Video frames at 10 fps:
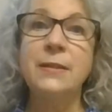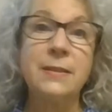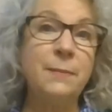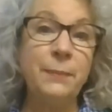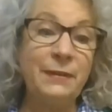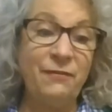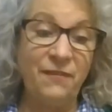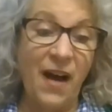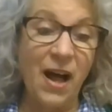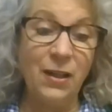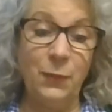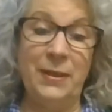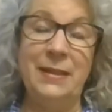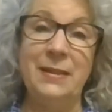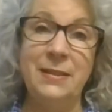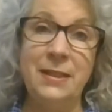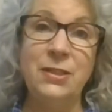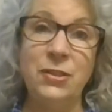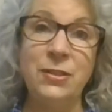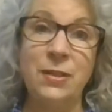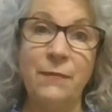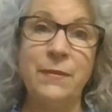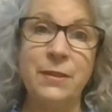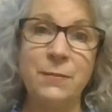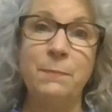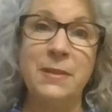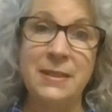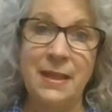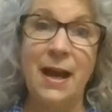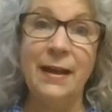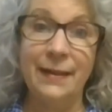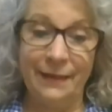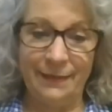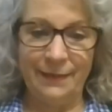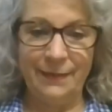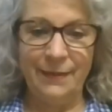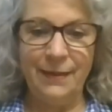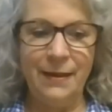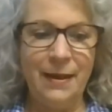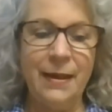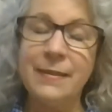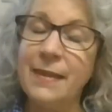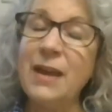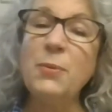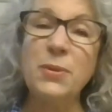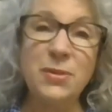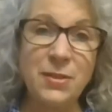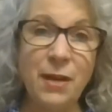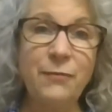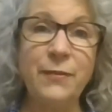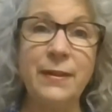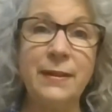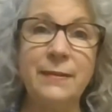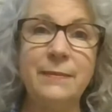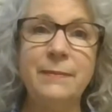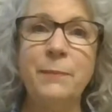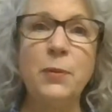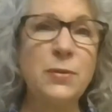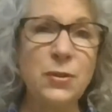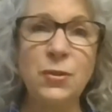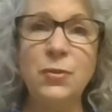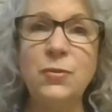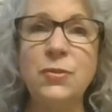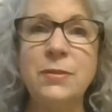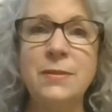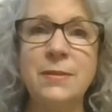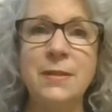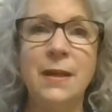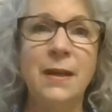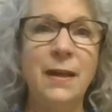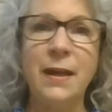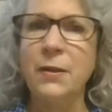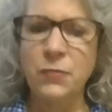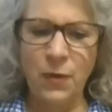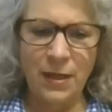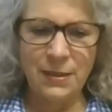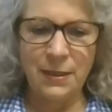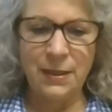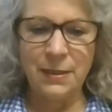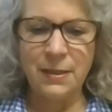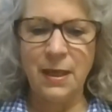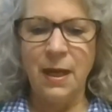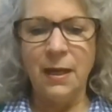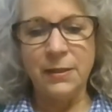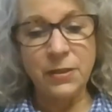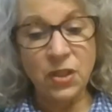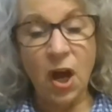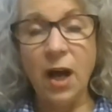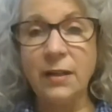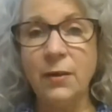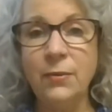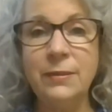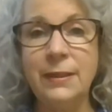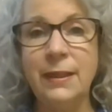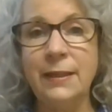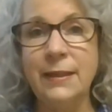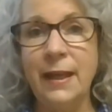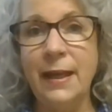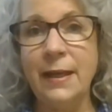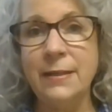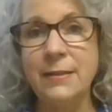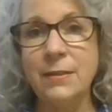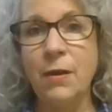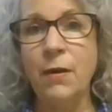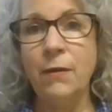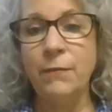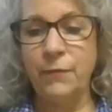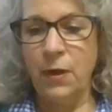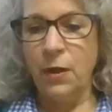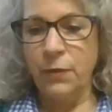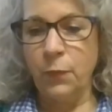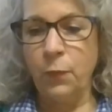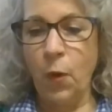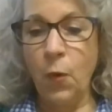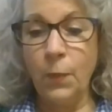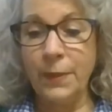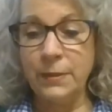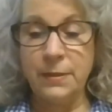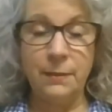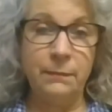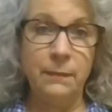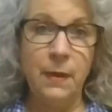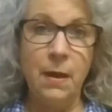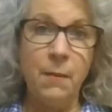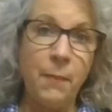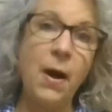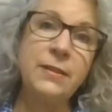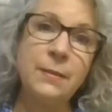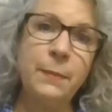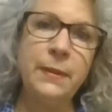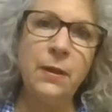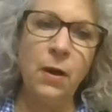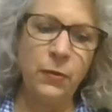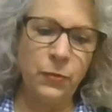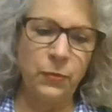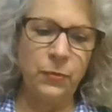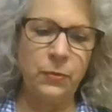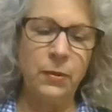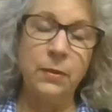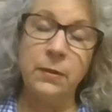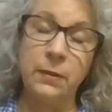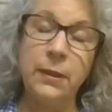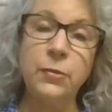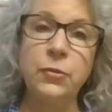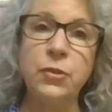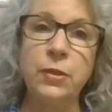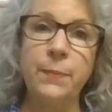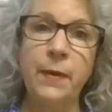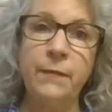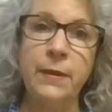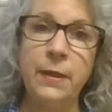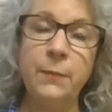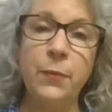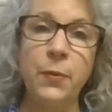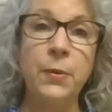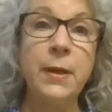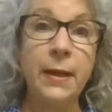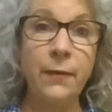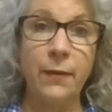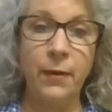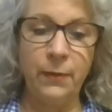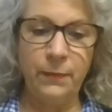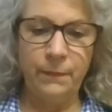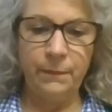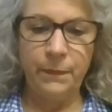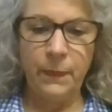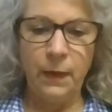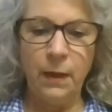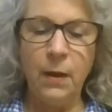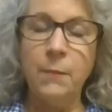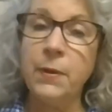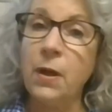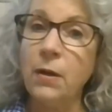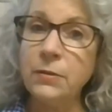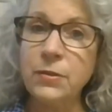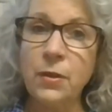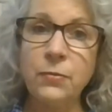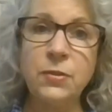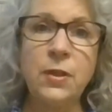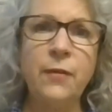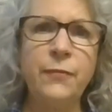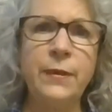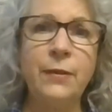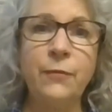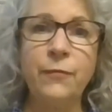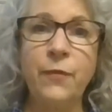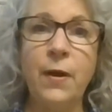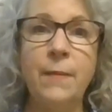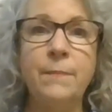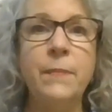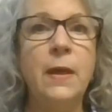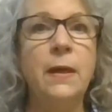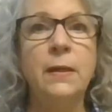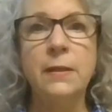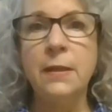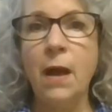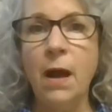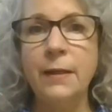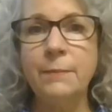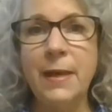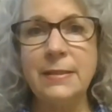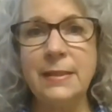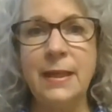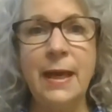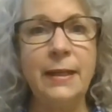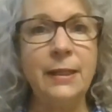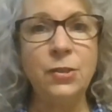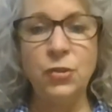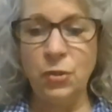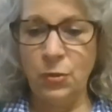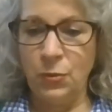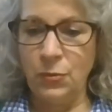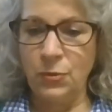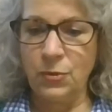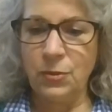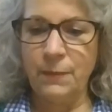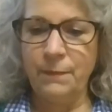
simply following the teachings of this Messiah. They were suffering persecutions and atrocities not only at the hands of the Romans and possibly under the leadership of the Emperor Nero, but also suffering from non-Messianic Jews.